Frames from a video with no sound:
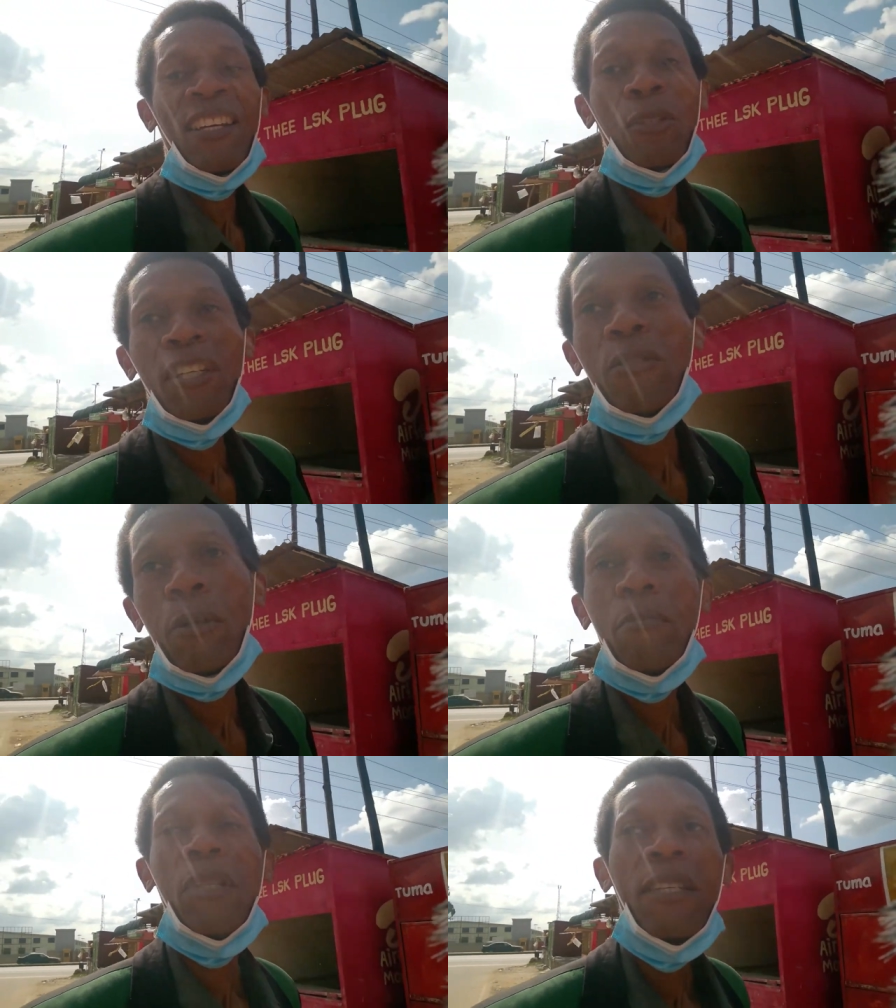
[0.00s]
So he's
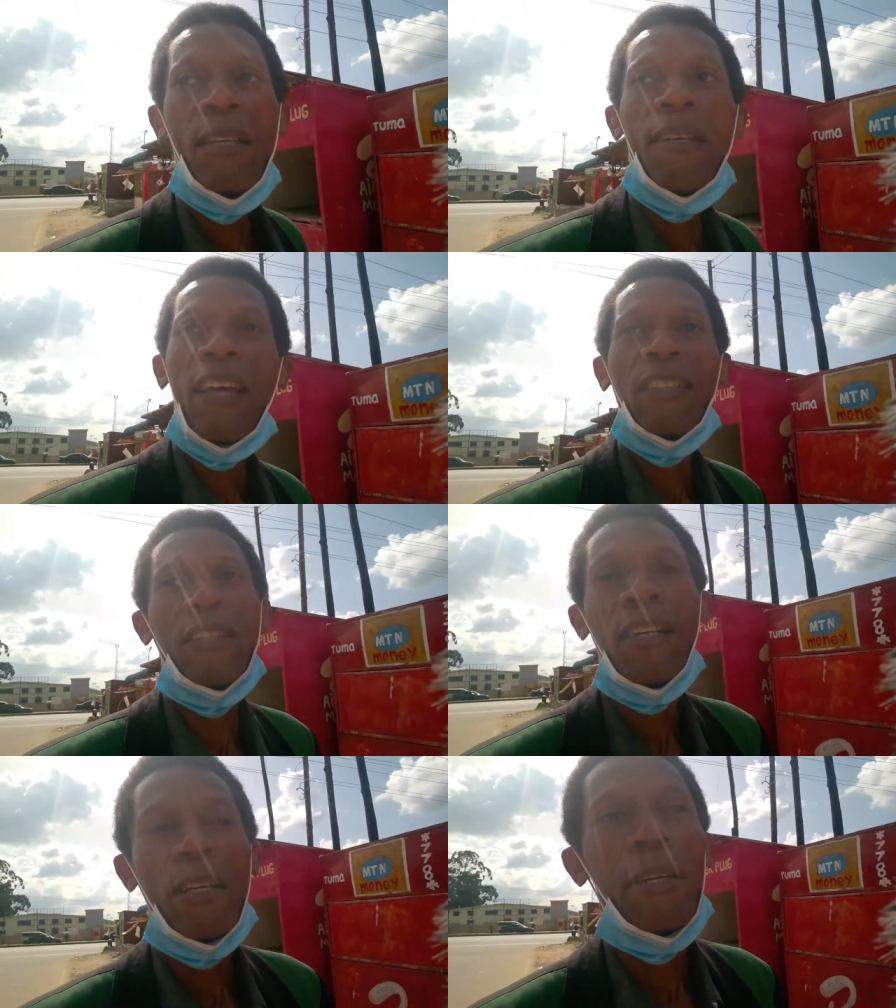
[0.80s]
told me that
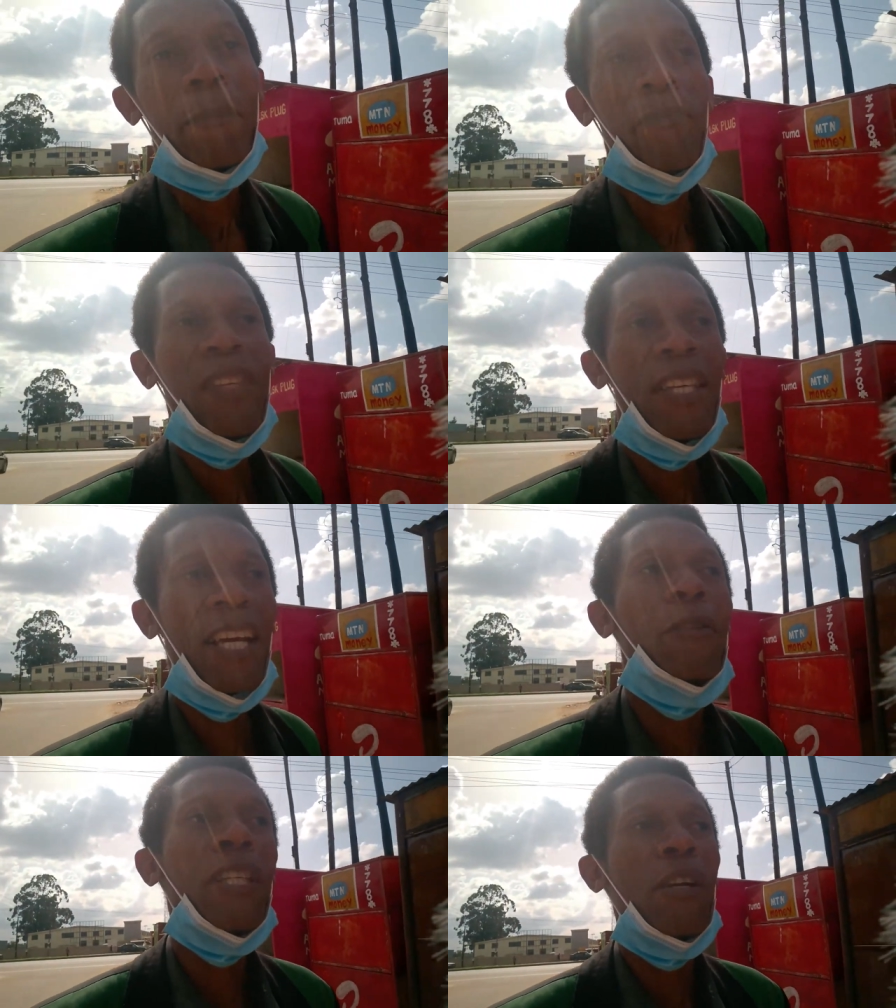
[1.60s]
he
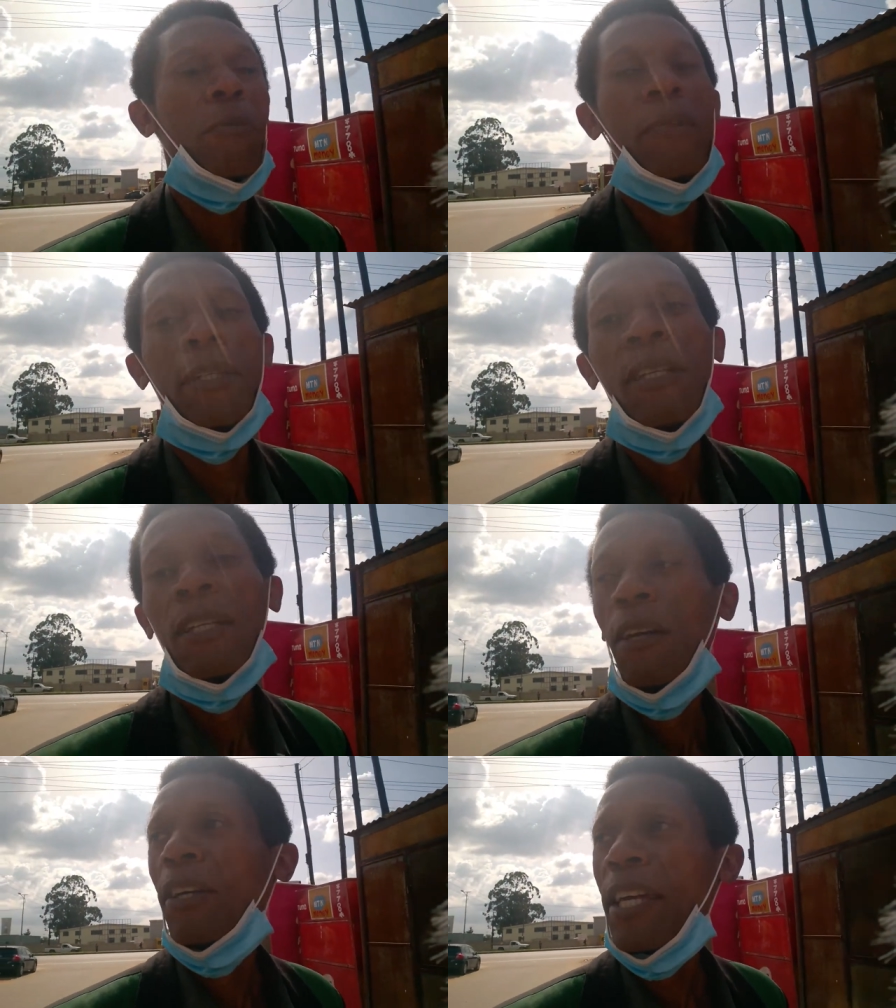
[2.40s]
cannot help me.
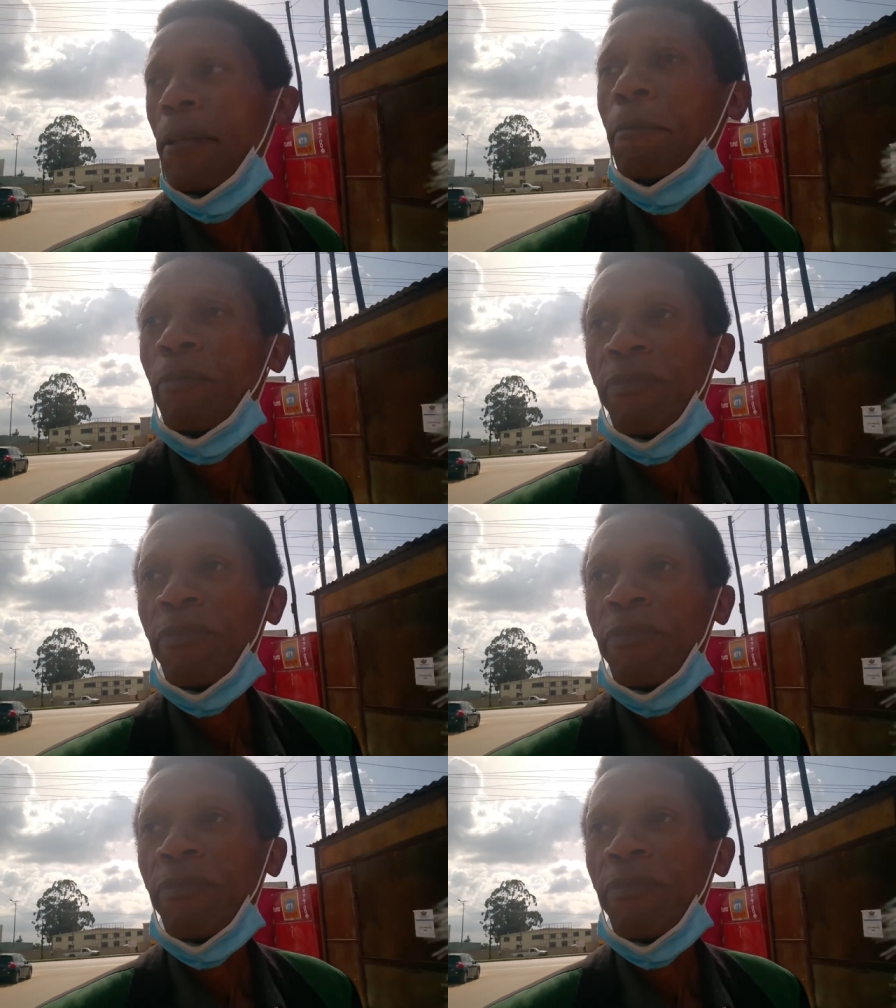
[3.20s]
Okay.